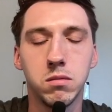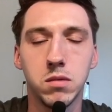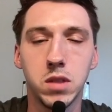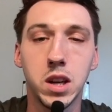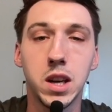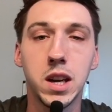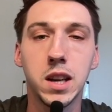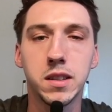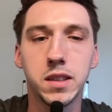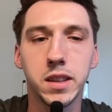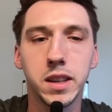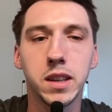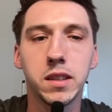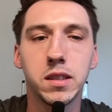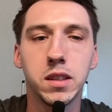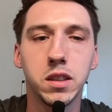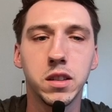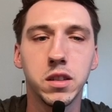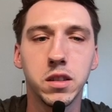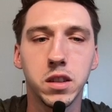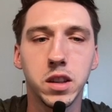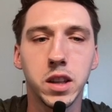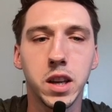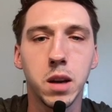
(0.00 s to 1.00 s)
unless he gets
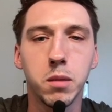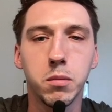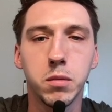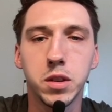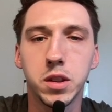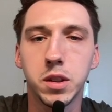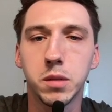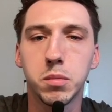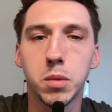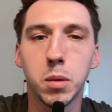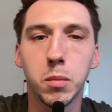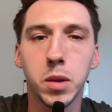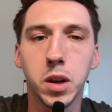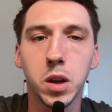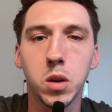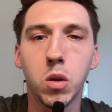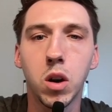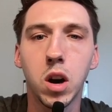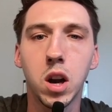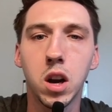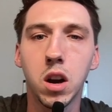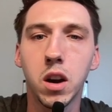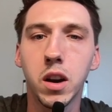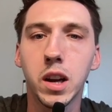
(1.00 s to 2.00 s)
injured again, which is probably
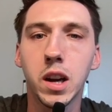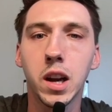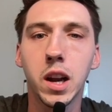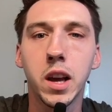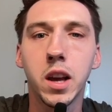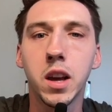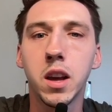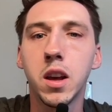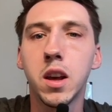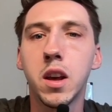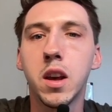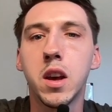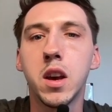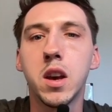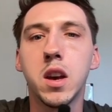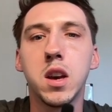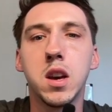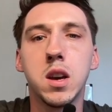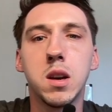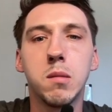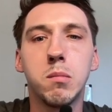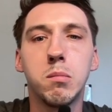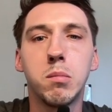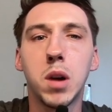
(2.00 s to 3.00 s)
quite likely.
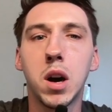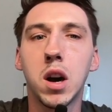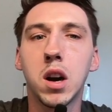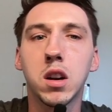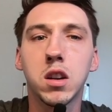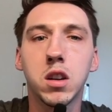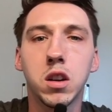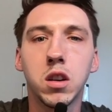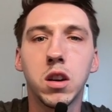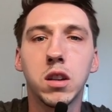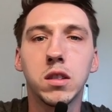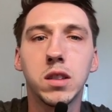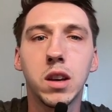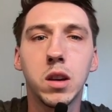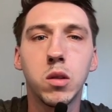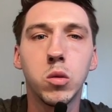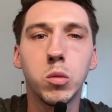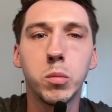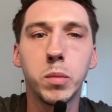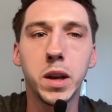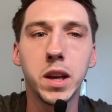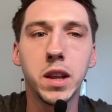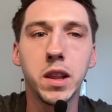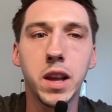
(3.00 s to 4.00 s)
But Konate
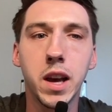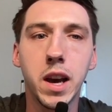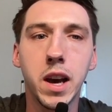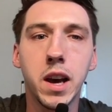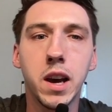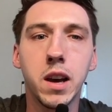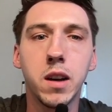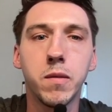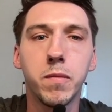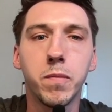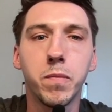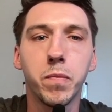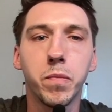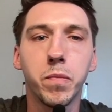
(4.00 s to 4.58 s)
will be there.